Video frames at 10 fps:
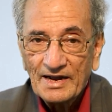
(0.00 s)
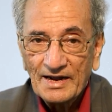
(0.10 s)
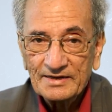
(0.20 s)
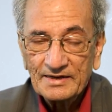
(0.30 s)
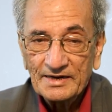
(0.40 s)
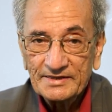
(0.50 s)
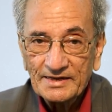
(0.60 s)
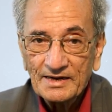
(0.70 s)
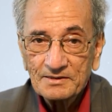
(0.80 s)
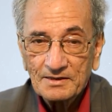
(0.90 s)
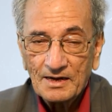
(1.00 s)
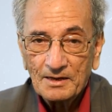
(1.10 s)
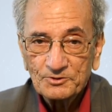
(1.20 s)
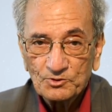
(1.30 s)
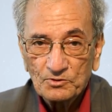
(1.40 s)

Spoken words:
And they are,